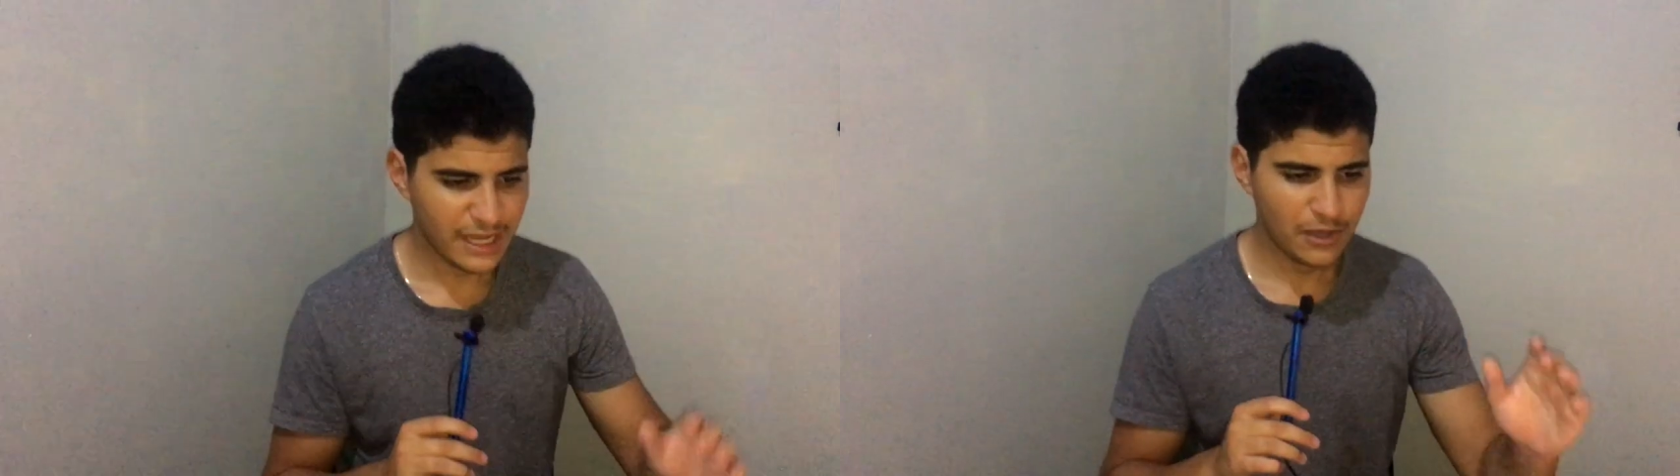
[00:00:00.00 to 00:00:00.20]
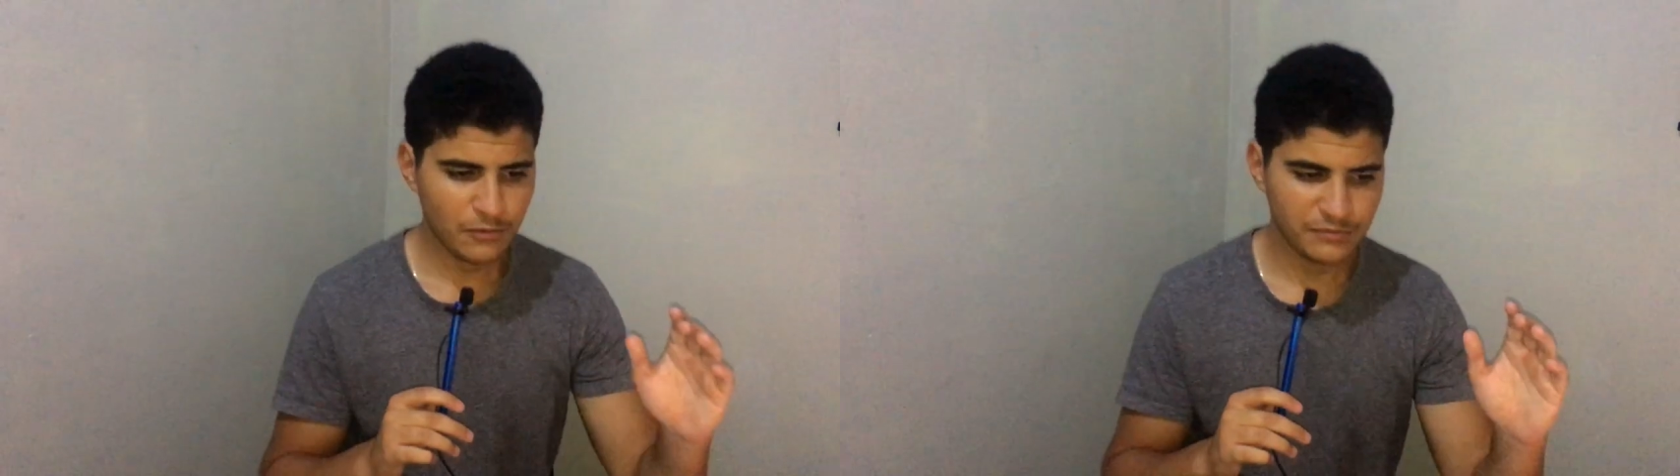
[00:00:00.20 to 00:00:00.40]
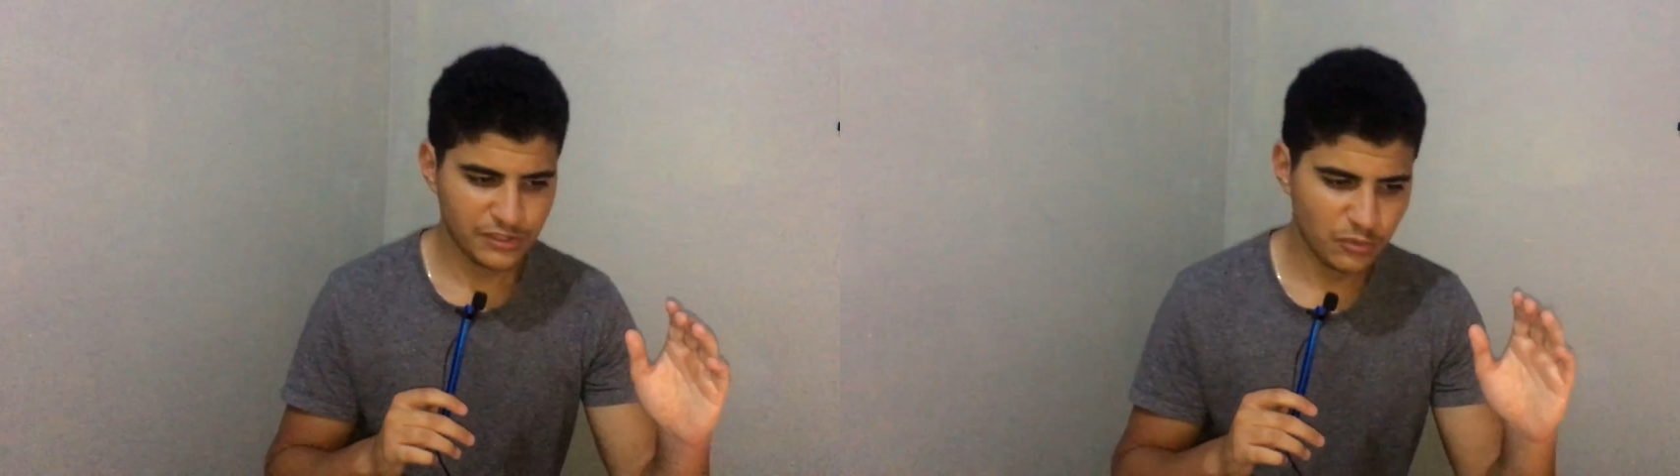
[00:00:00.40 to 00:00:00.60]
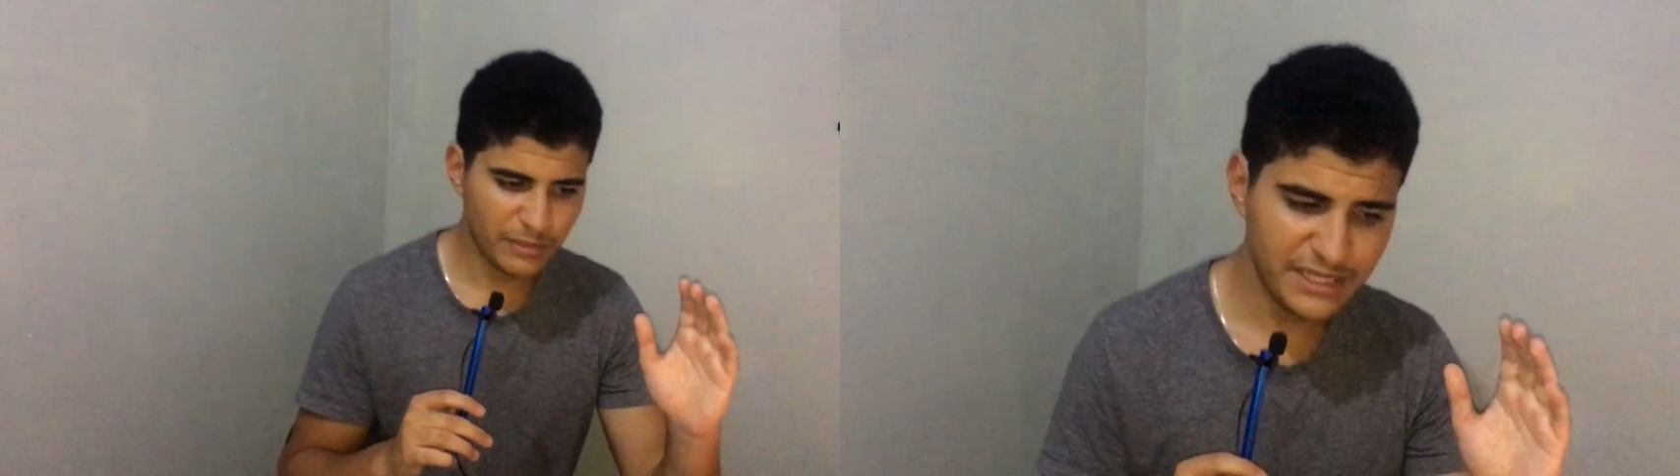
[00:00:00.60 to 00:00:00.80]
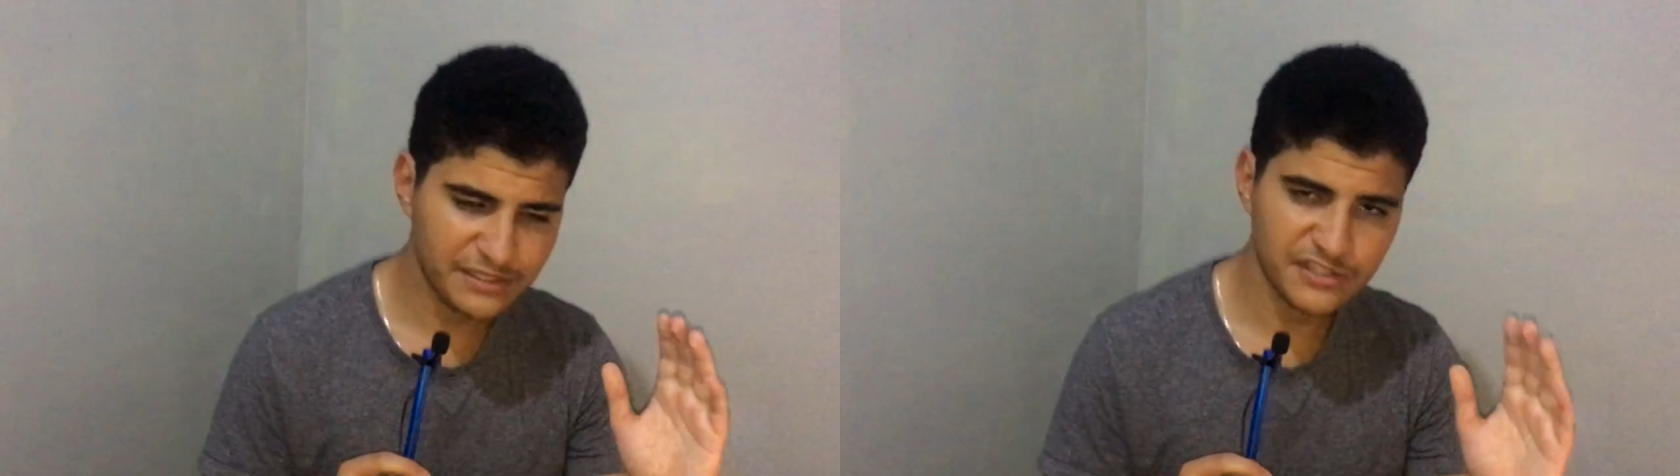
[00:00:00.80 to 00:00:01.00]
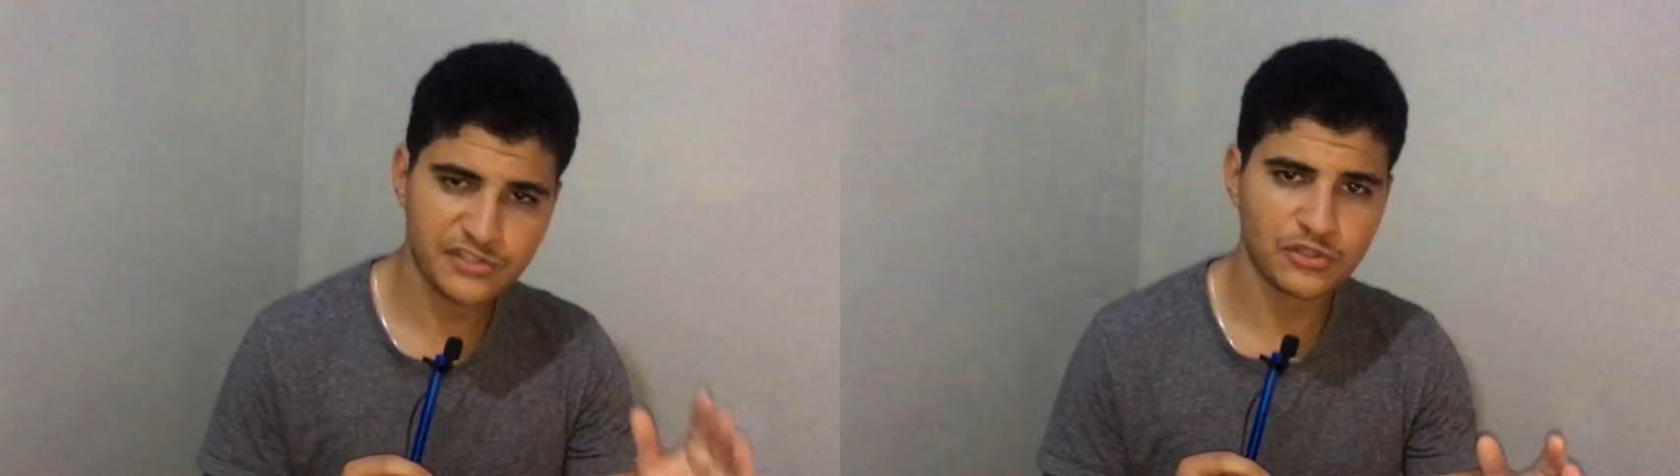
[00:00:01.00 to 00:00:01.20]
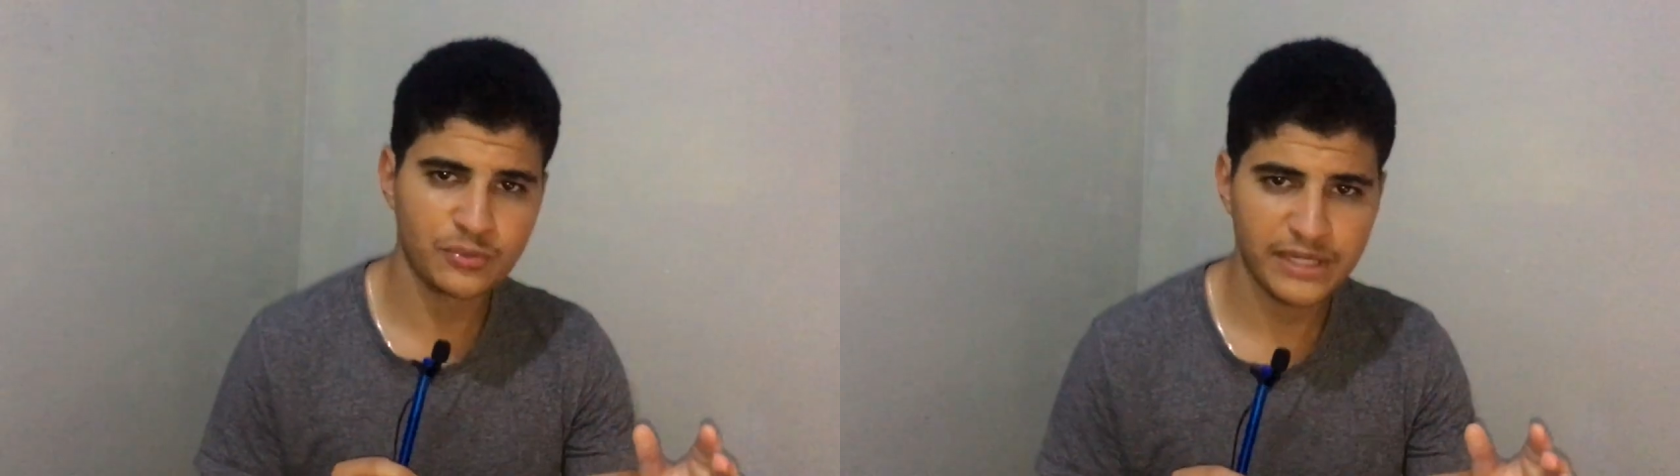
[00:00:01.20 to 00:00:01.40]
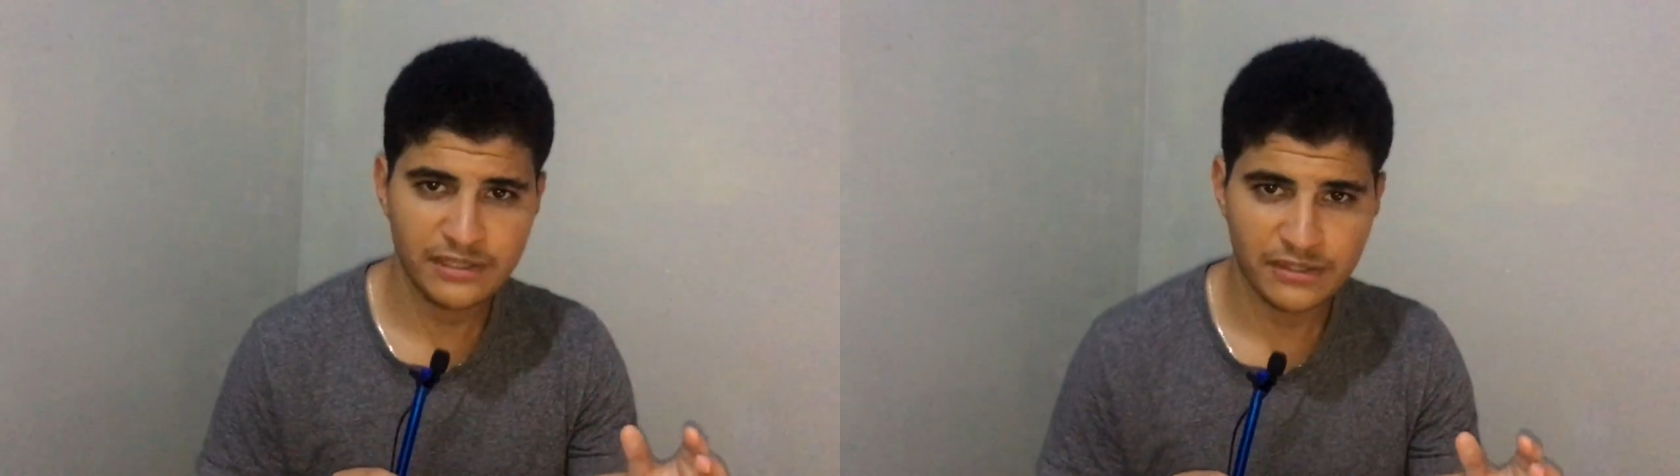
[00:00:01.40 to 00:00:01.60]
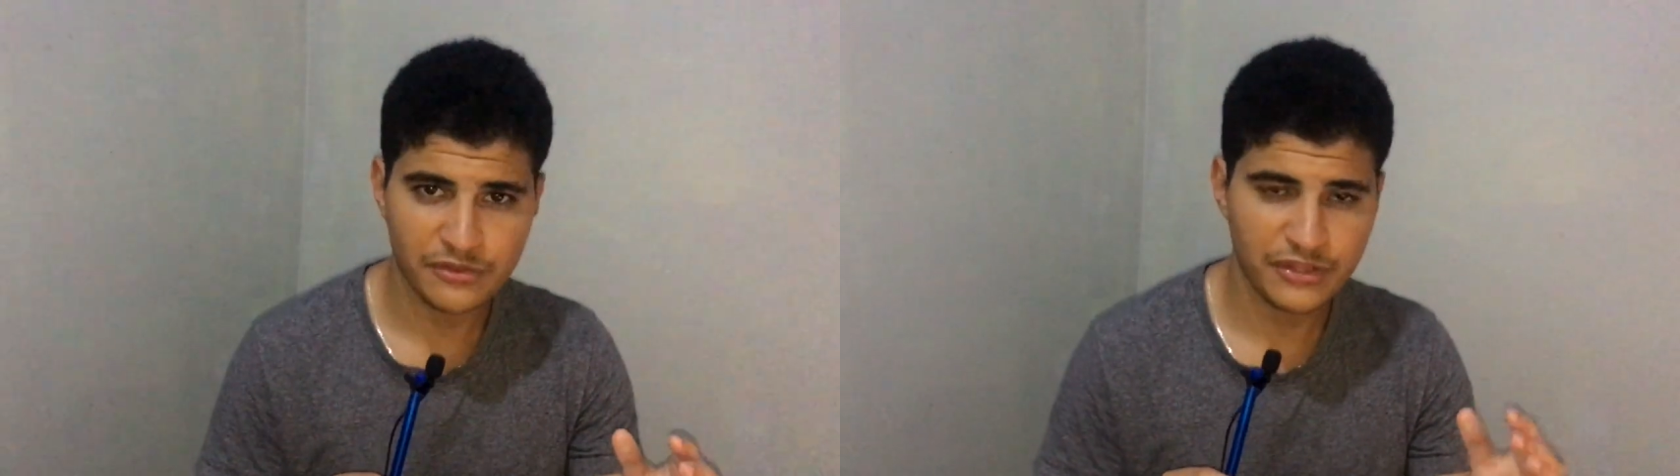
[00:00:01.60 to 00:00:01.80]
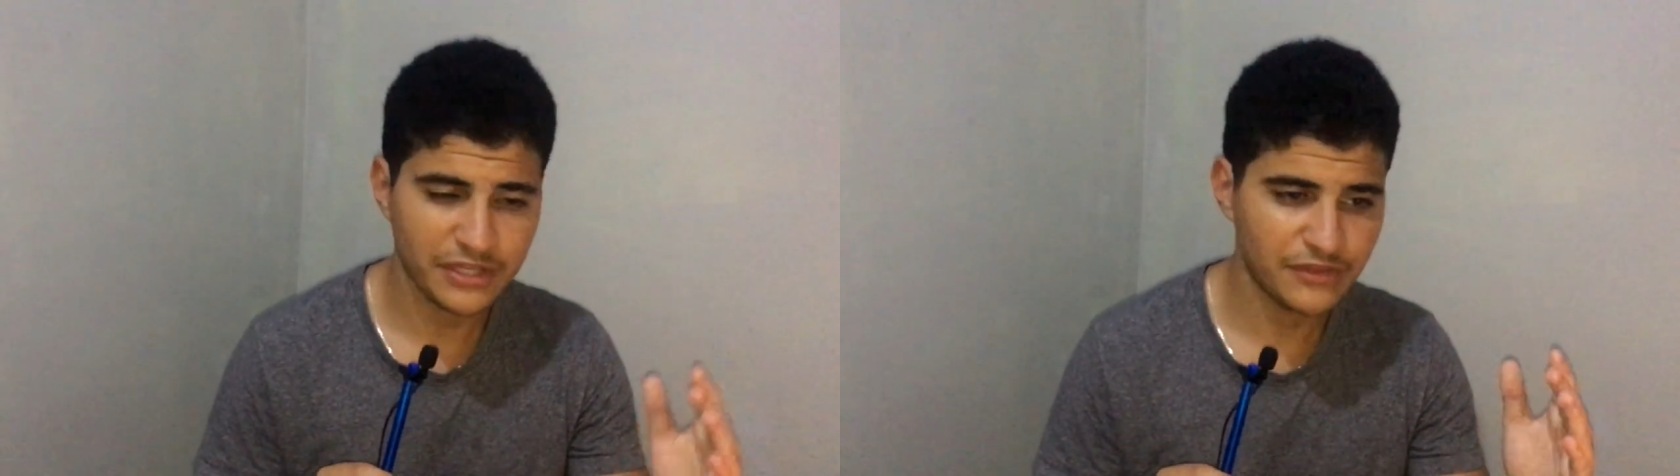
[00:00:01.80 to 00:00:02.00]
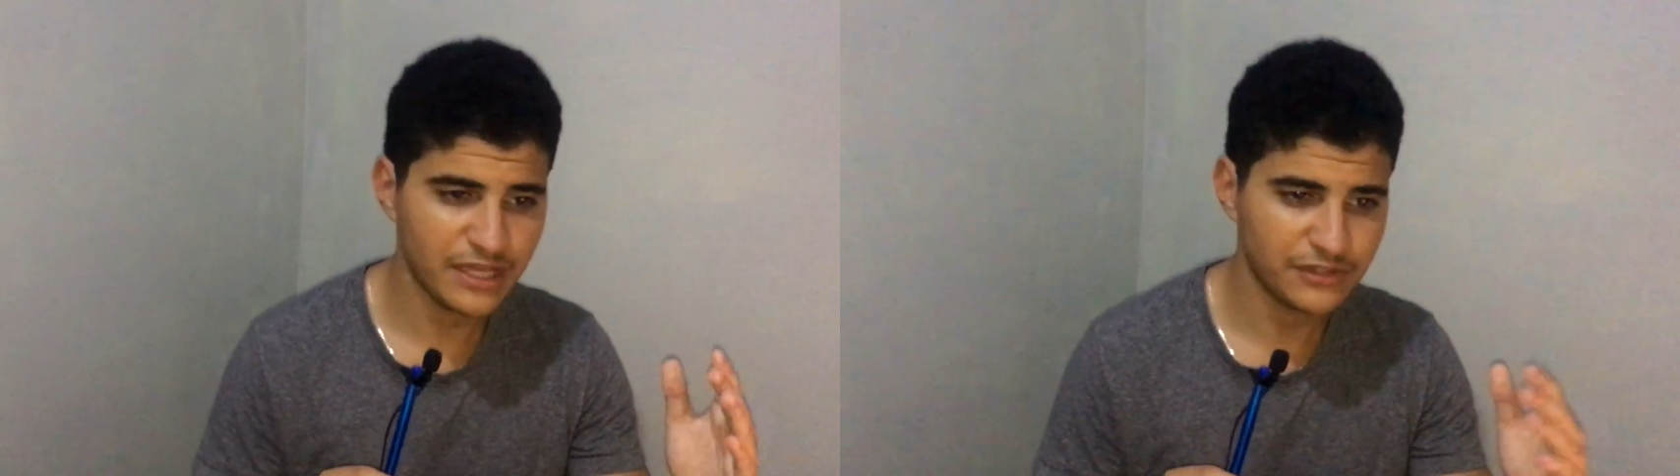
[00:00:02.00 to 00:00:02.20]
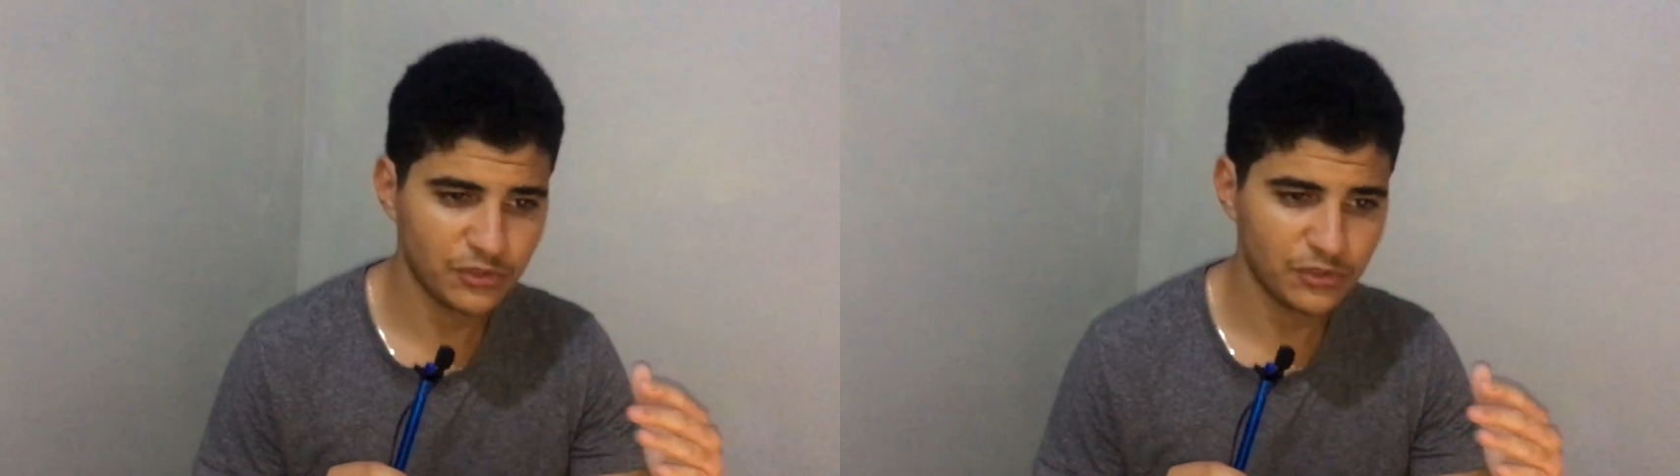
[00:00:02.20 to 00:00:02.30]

Now, you might disagree and think that